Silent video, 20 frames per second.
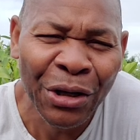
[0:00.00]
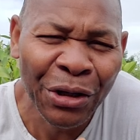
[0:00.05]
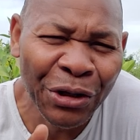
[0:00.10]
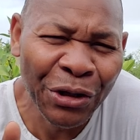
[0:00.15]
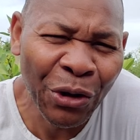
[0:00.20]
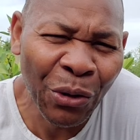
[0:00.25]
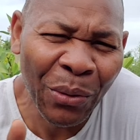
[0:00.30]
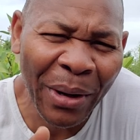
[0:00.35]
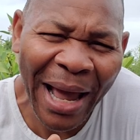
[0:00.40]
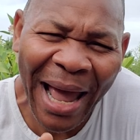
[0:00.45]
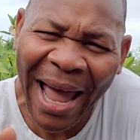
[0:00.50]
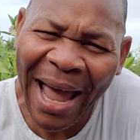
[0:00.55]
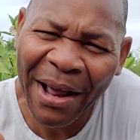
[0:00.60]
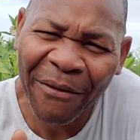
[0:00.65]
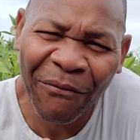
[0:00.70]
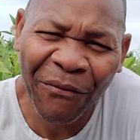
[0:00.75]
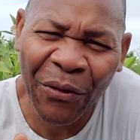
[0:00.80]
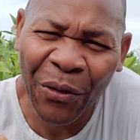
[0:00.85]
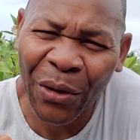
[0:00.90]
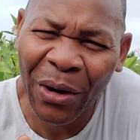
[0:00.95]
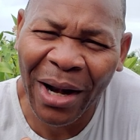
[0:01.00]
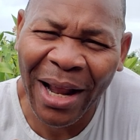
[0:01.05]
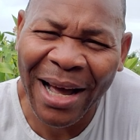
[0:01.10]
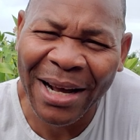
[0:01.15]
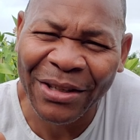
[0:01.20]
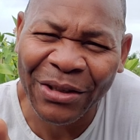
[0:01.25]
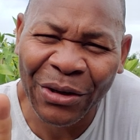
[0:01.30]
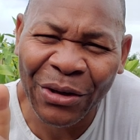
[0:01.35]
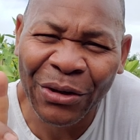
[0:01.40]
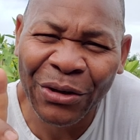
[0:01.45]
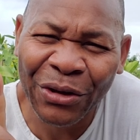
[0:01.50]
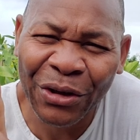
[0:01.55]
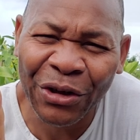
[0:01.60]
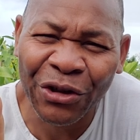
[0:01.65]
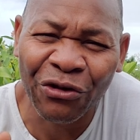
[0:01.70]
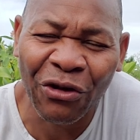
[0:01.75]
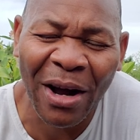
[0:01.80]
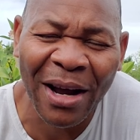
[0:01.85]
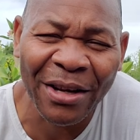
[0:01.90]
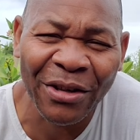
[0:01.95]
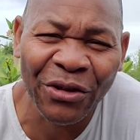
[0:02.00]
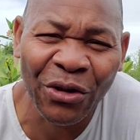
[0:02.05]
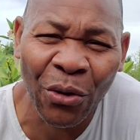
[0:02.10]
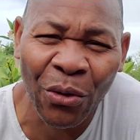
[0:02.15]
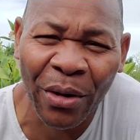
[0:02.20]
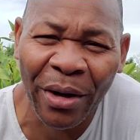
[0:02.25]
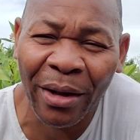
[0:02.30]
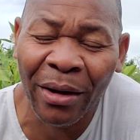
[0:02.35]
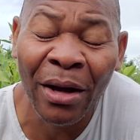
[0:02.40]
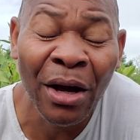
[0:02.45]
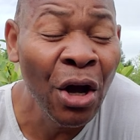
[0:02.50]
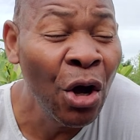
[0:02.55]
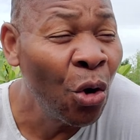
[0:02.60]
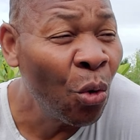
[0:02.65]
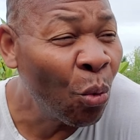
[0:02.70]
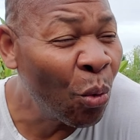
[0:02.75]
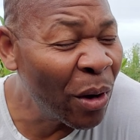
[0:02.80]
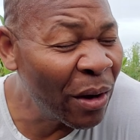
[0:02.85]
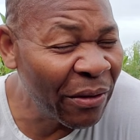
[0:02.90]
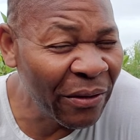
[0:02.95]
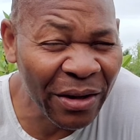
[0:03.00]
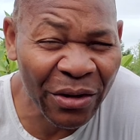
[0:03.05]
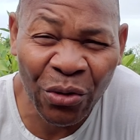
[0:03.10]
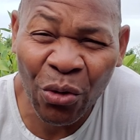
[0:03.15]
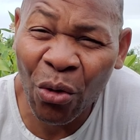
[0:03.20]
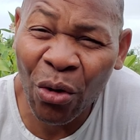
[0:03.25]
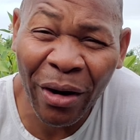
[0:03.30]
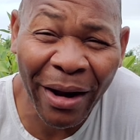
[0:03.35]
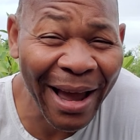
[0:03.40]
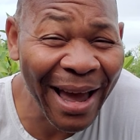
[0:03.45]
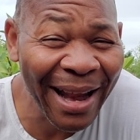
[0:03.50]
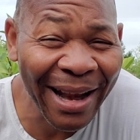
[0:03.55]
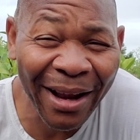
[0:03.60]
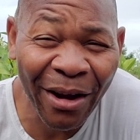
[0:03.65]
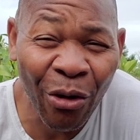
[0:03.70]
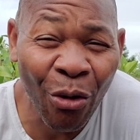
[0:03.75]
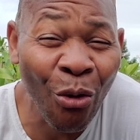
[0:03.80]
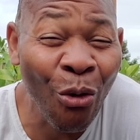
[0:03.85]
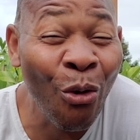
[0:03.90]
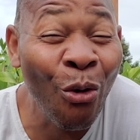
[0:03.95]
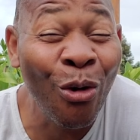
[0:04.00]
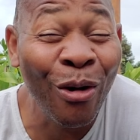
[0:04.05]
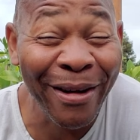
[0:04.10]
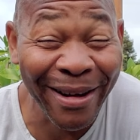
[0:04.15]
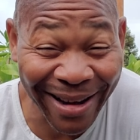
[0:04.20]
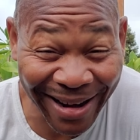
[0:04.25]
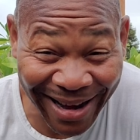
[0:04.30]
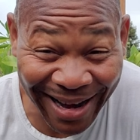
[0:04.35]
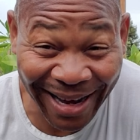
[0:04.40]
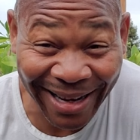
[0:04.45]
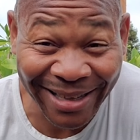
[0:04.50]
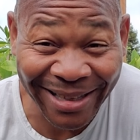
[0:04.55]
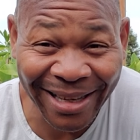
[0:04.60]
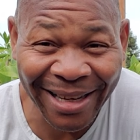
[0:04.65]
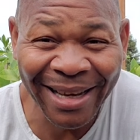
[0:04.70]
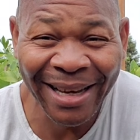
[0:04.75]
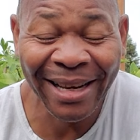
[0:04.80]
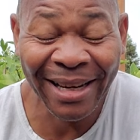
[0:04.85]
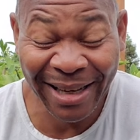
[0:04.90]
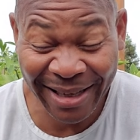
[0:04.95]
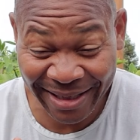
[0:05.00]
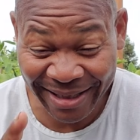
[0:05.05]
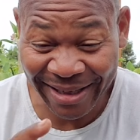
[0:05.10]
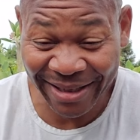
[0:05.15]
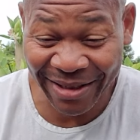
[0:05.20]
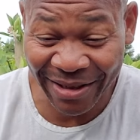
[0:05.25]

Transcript: Don't add fertilizer to dry soil, whether it's organic or not. Let's get